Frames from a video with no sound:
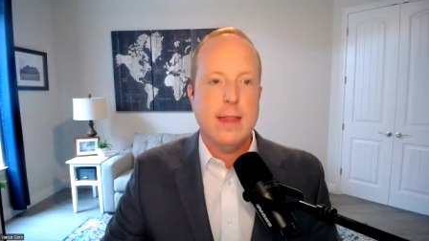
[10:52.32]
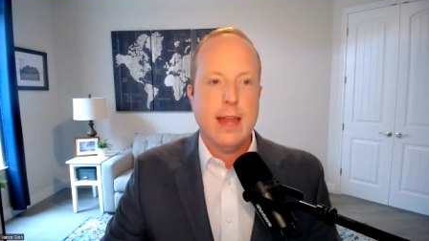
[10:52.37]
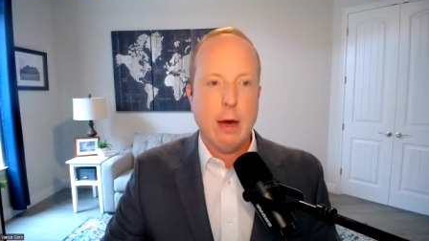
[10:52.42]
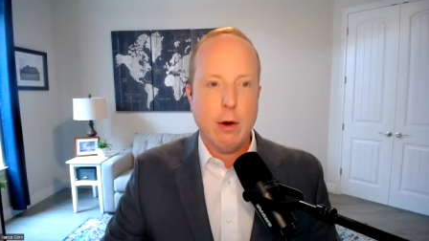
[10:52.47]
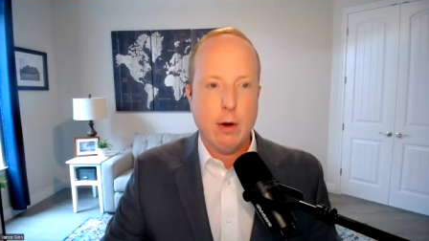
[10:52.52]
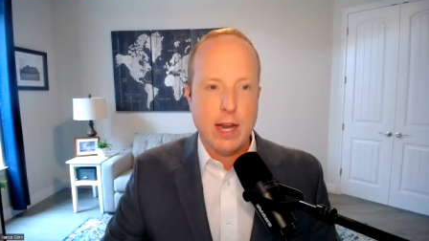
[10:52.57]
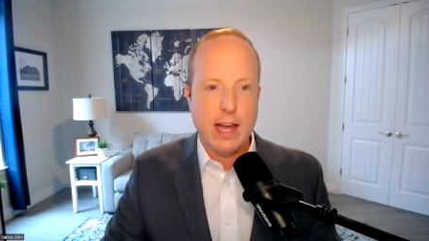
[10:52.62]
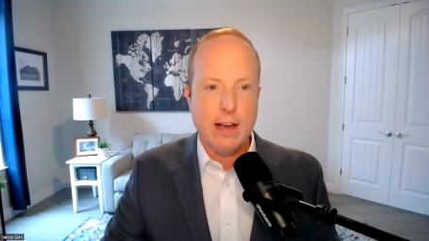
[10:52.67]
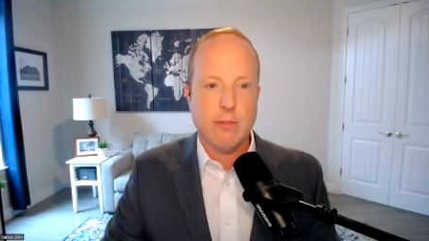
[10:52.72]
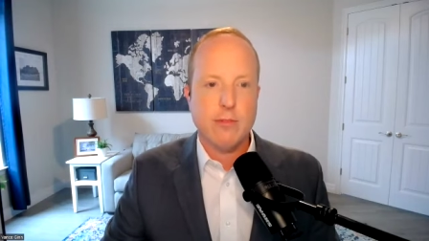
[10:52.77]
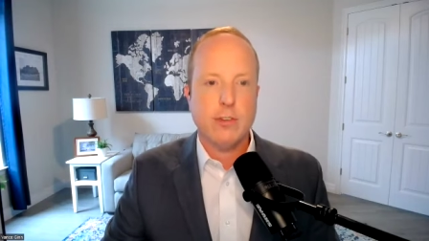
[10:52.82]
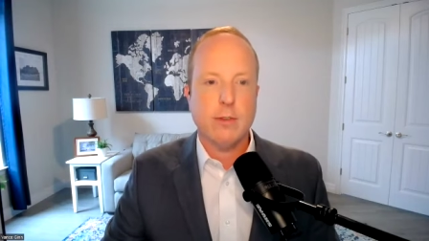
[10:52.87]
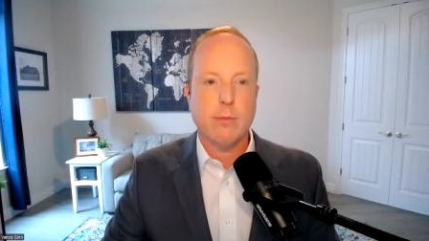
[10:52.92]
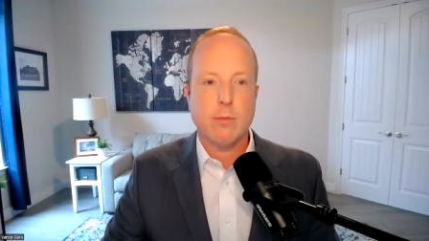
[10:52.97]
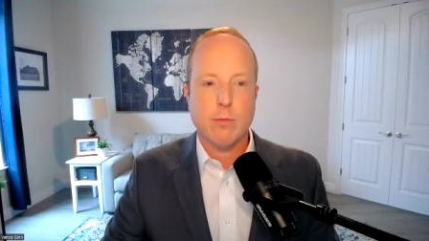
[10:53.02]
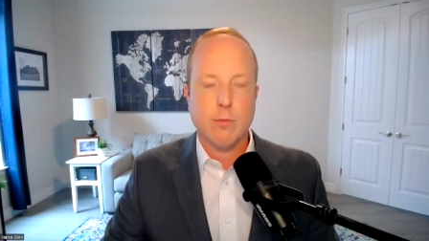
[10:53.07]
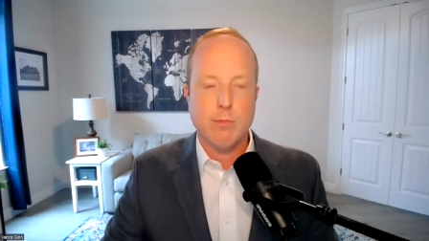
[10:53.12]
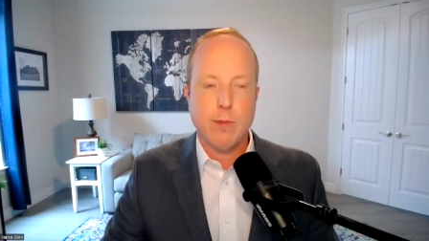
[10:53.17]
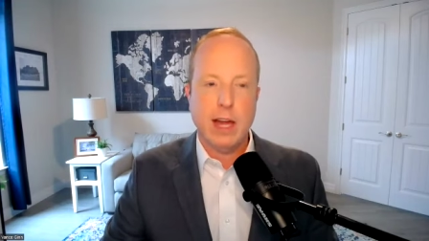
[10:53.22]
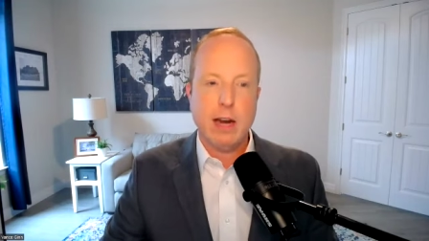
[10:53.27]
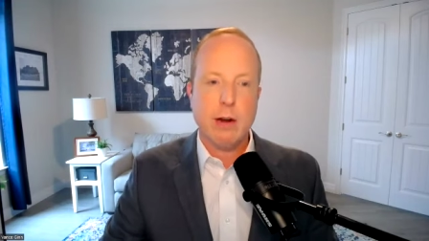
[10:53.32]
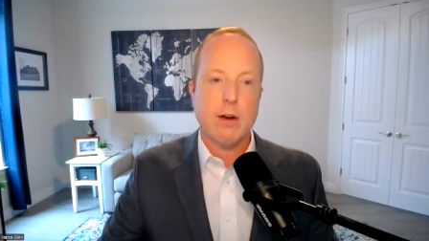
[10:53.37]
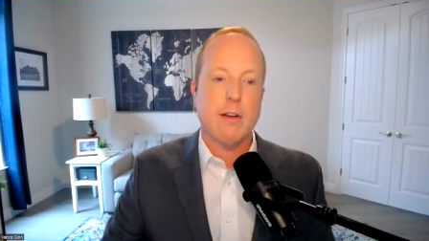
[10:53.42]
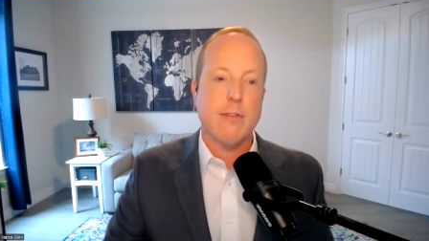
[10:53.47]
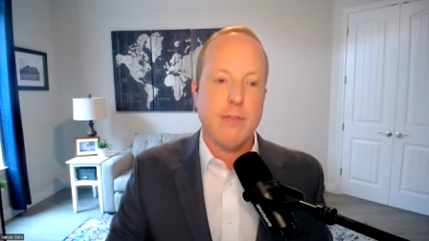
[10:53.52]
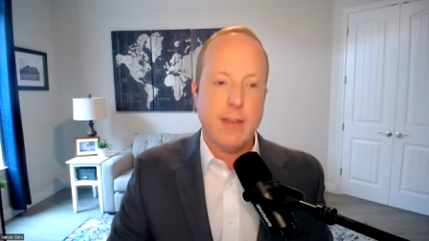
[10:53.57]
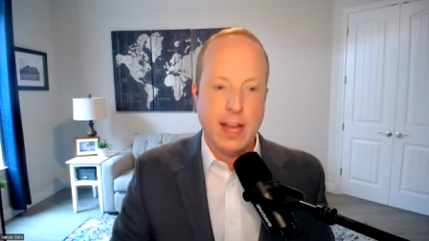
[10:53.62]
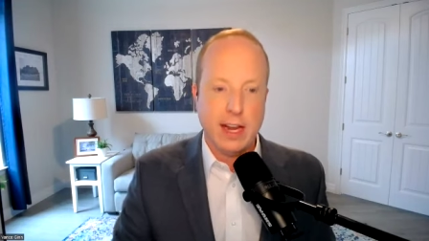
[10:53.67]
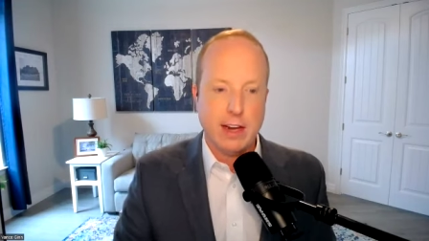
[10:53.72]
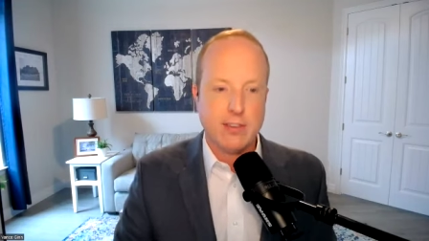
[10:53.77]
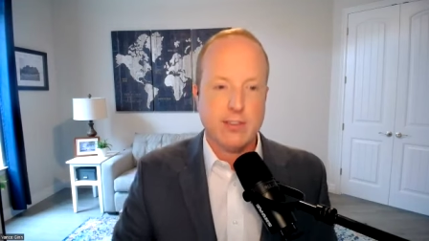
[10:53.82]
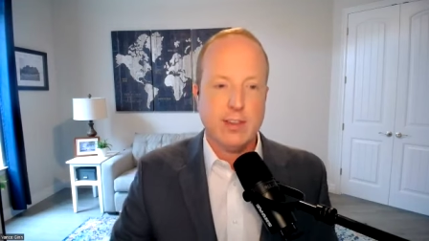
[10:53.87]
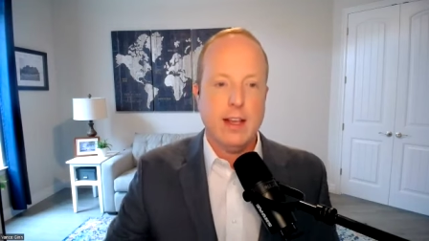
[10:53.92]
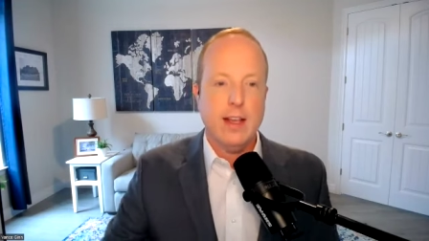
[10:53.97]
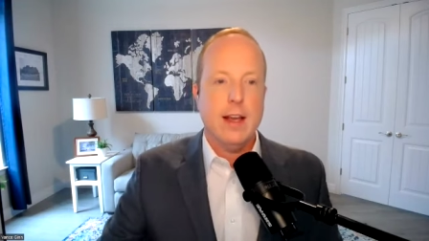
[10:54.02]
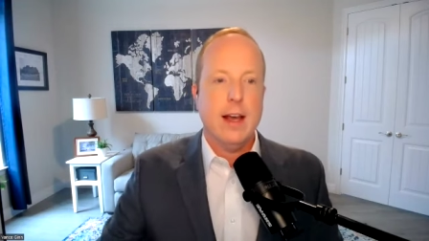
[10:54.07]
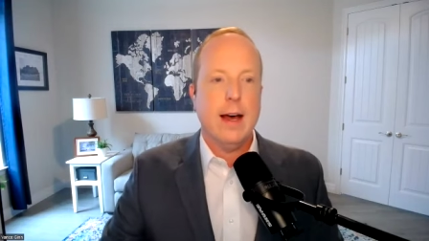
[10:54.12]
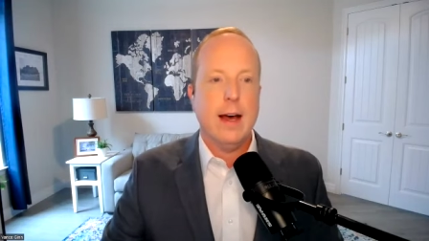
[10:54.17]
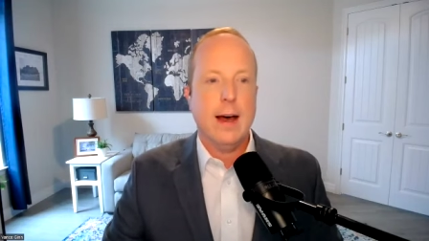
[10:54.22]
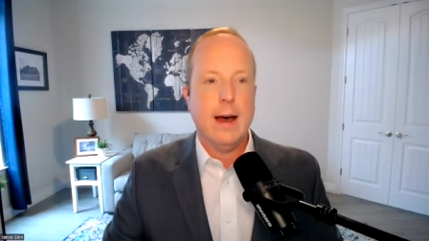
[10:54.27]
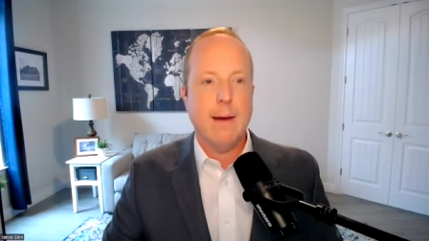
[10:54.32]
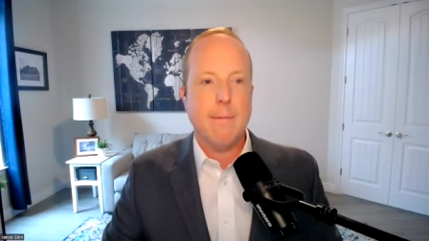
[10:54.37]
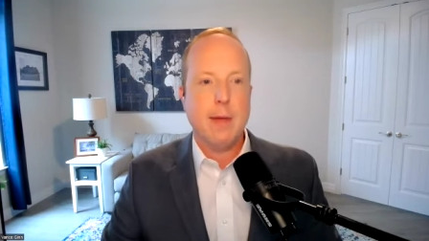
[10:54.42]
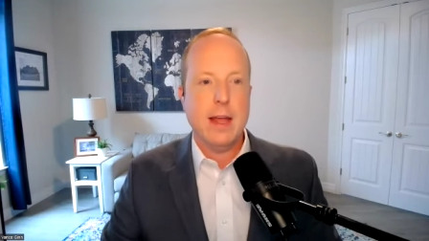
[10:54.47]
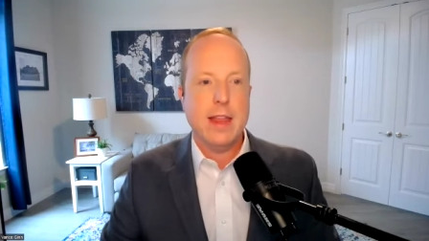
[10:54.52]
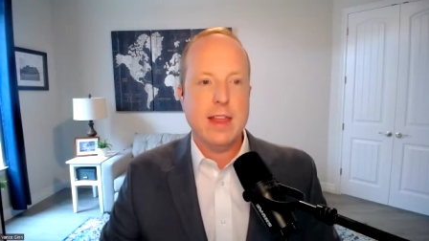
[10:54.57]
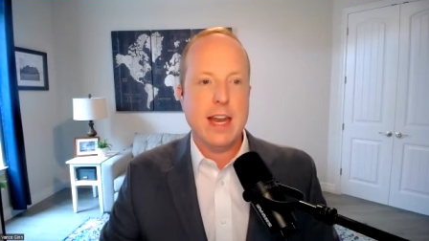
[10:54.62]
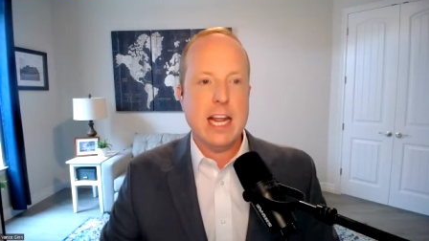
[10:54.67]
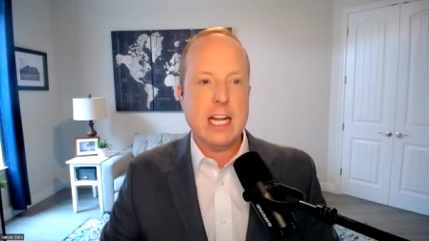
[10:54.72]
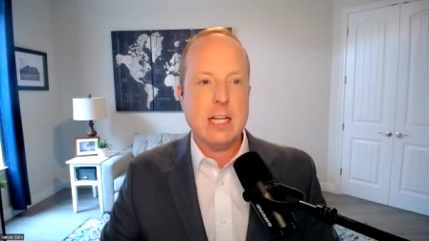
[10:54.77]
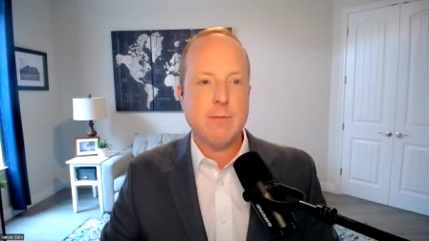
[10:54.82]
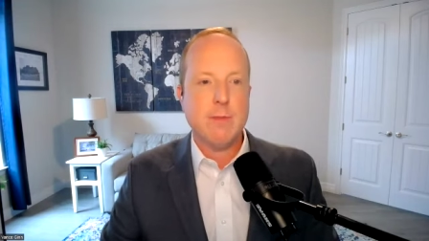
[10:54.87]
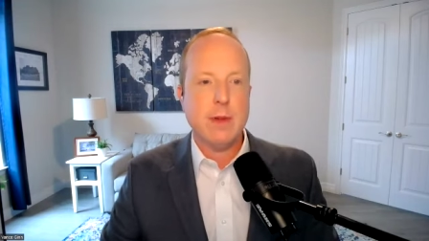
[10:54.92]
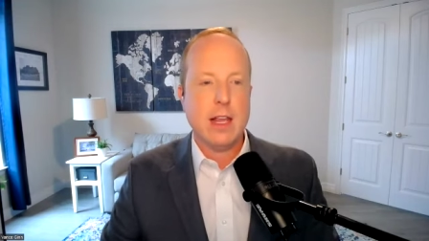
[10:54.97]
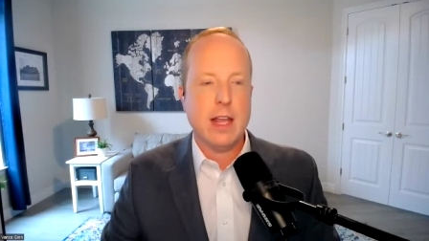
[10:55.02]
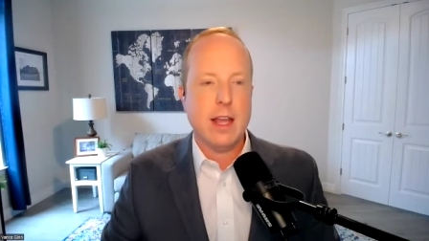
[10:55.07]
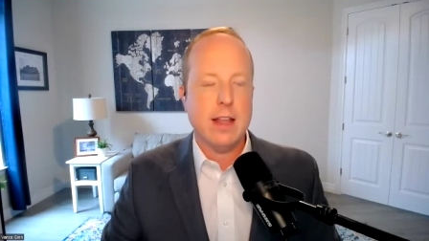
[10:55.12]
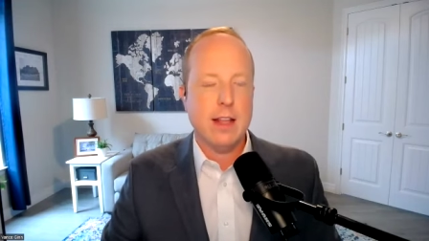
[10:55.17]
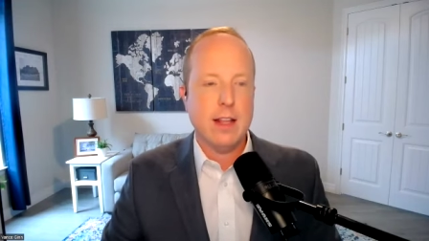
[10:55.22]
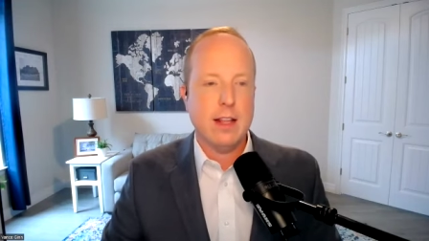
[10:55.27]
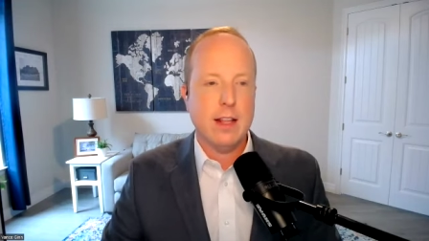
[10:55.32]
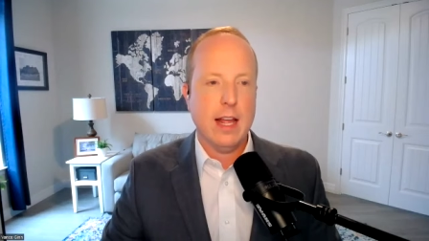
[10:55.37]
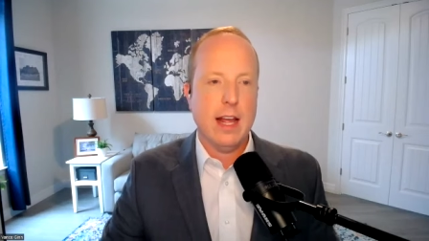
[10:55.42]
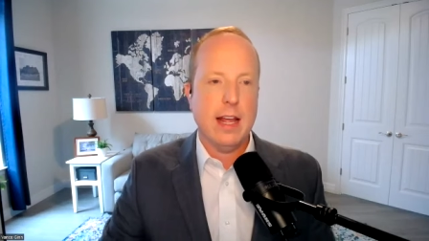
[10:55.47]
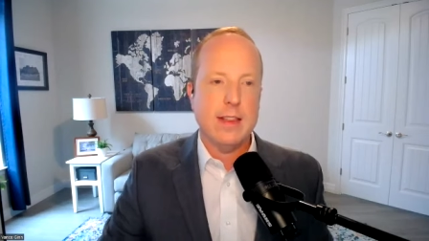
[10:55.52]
That would have some better effects. Um, and then H B,